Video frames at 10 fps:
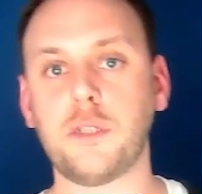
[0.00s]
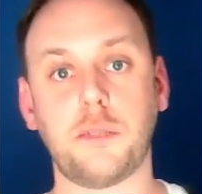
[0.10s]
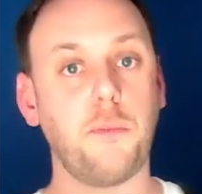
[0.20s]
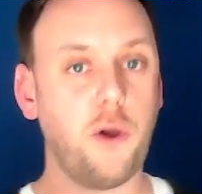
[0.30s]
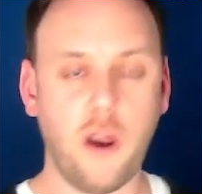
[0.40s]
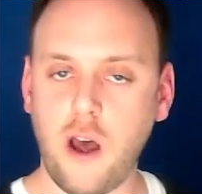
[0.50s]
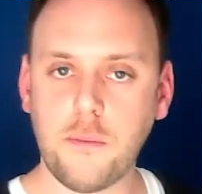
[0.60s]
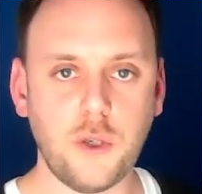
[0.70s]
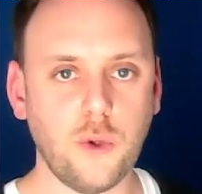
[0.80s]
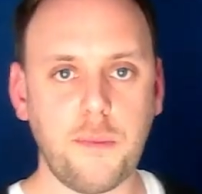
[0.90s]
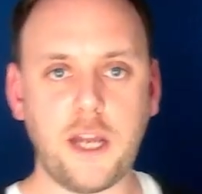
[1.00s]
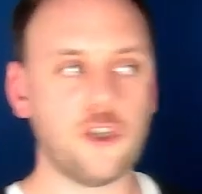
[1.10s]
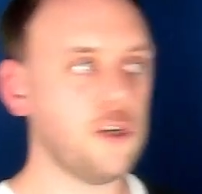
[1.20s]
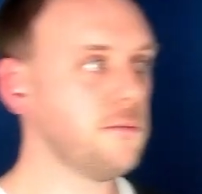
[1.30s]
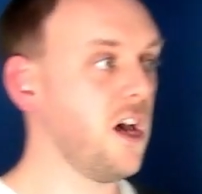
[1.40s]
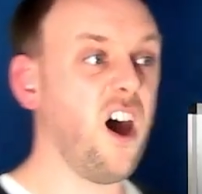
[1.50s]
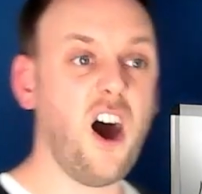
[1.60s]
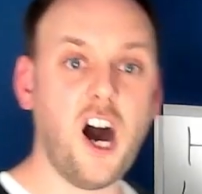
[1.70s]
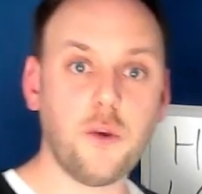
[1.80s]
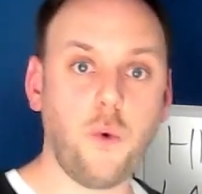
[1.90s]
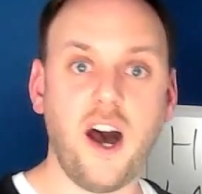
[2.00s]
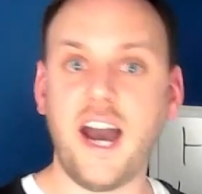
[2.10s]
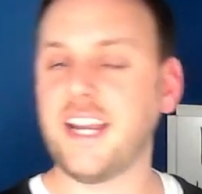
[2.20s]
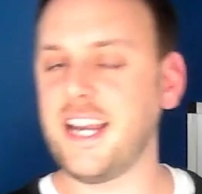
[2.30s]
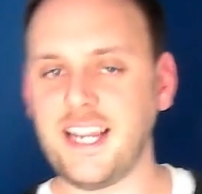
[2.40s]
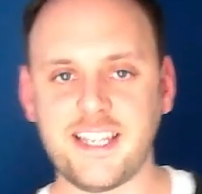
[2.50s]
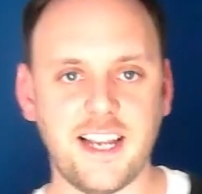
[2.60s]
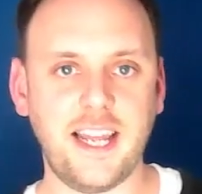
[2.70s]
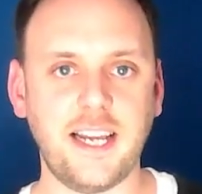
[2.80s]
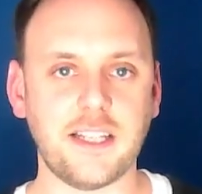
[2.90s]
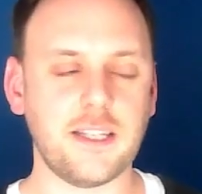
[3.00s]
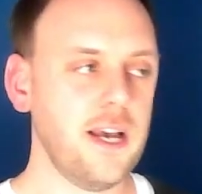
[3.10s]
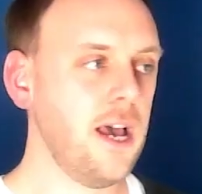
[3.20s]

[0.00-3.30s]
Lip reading: smoke alarms in all the bedrooms that are hardwired and interlinked.